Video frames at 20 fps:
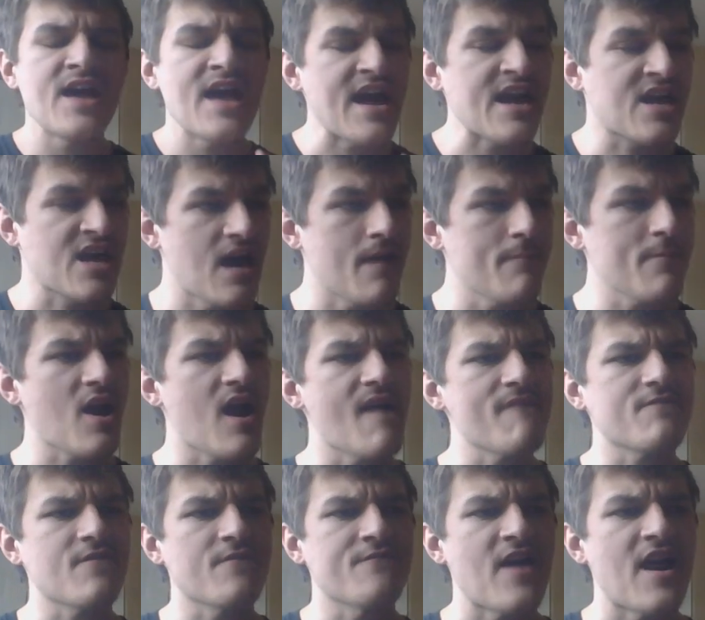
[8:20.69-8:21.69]
And coming
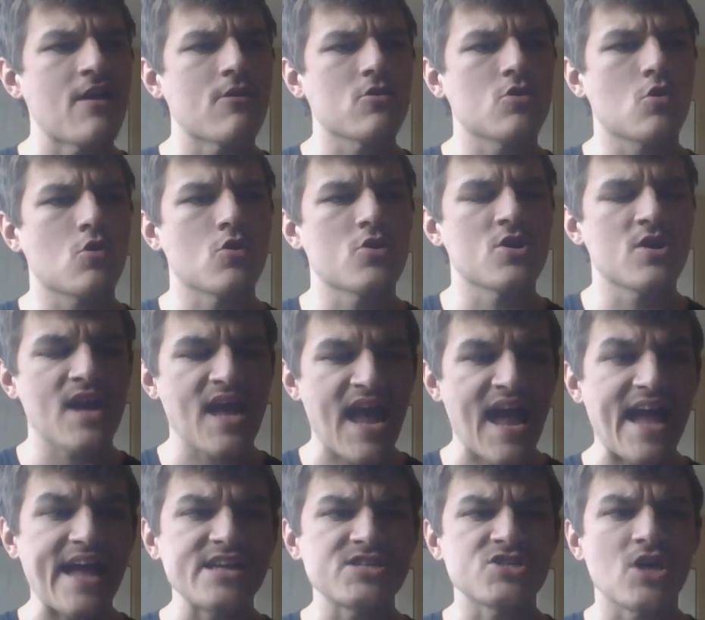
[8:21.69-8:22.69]
off the final corner,
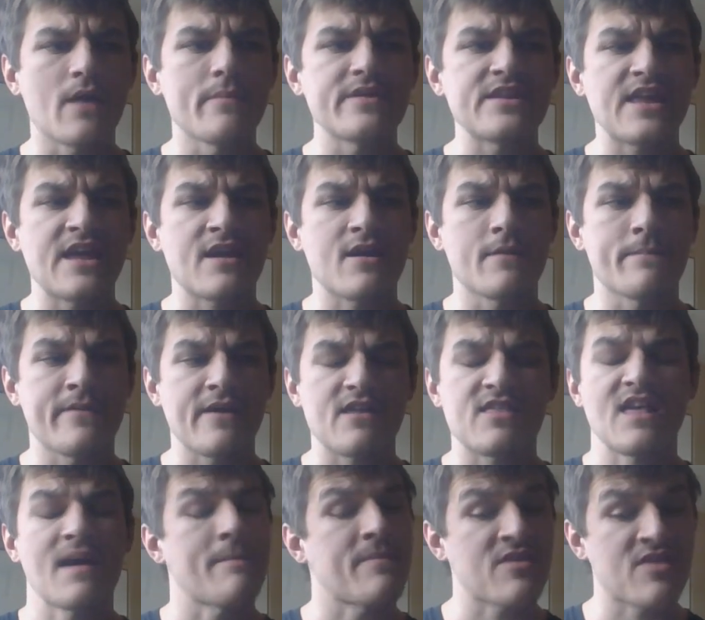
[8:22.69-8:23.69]
AJ Allmendinger
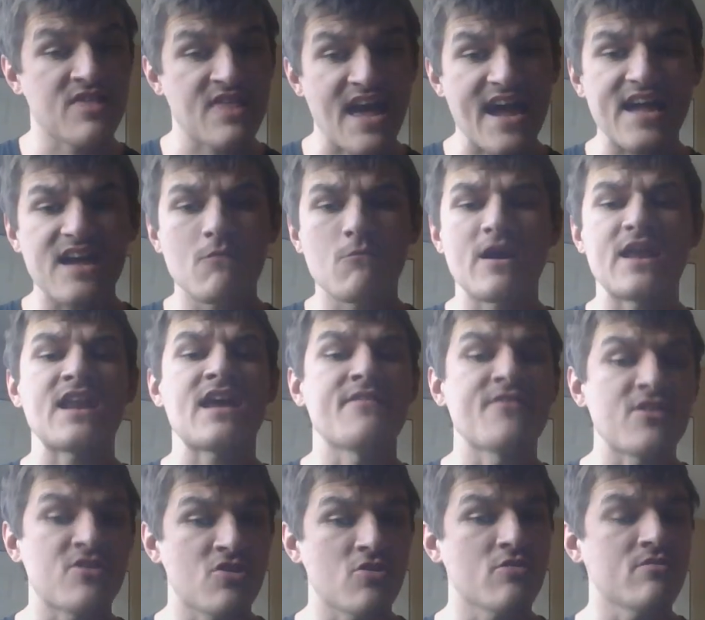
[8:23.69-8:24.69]
picks up his second win
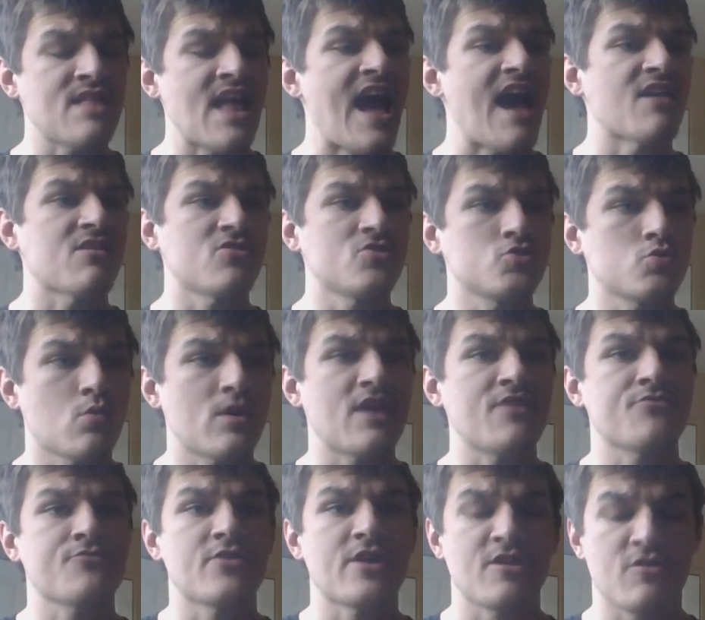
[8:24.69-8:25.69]
of the
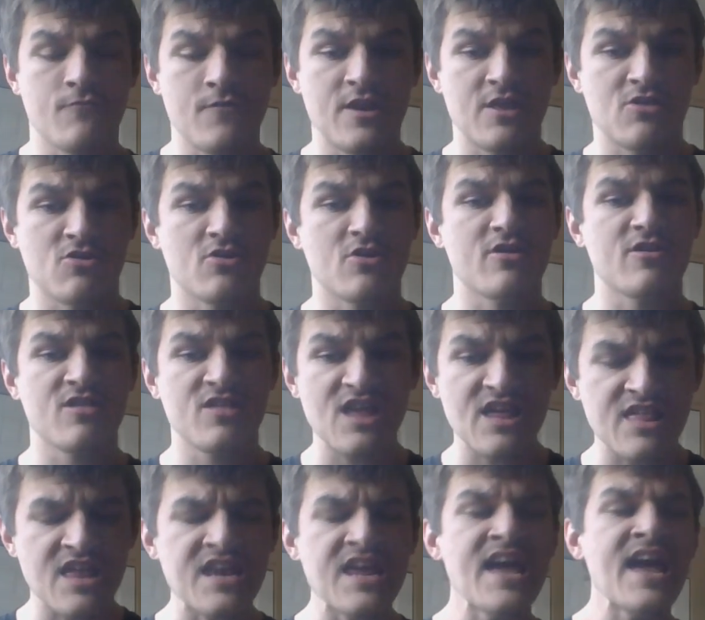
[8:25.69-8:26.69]
2023 Xfinity Series
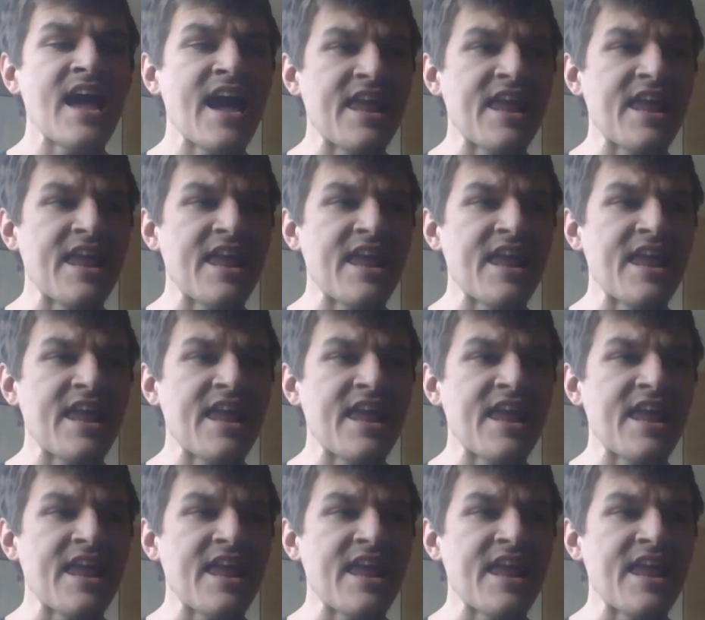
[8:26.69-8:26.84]
season